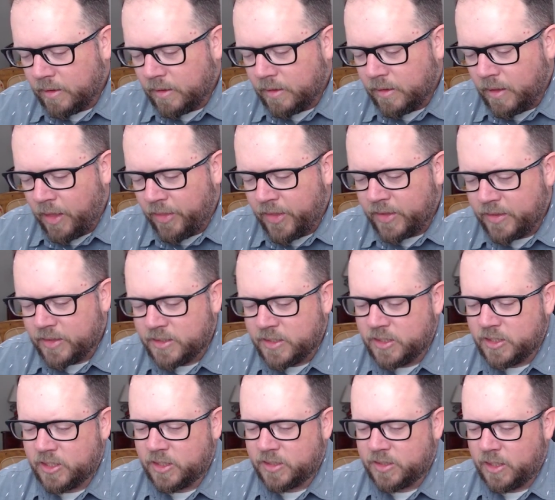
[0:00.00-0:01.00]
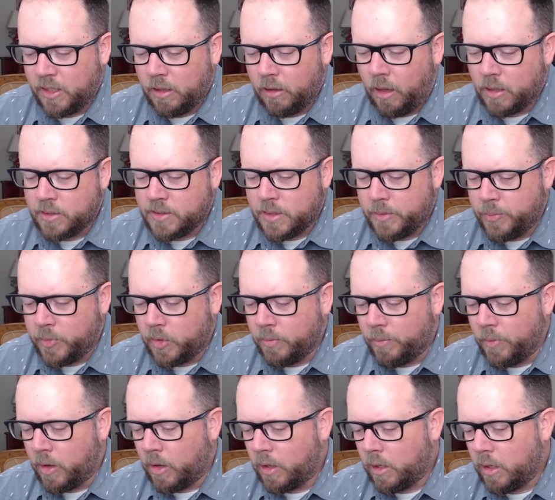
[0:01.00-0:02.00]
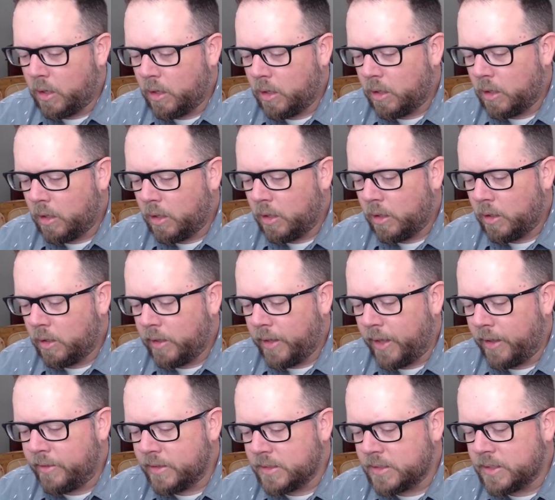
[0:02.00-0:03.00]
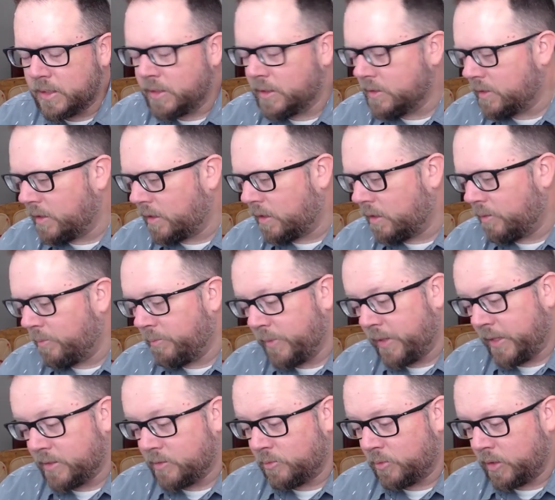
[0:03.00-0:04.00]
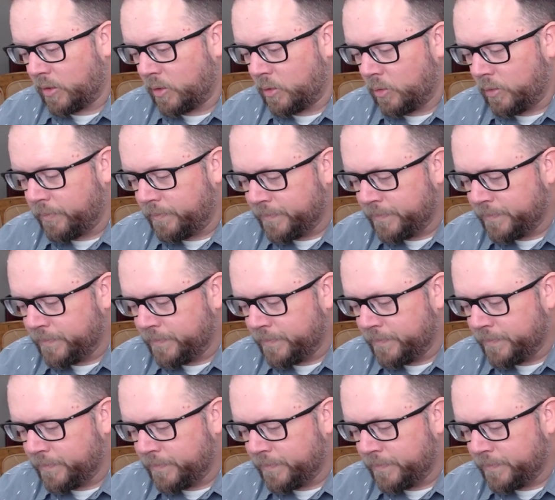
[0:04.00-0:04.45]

I think this is just a glossy bookmark. Yeah, this isn't a sticker, but that's really cool.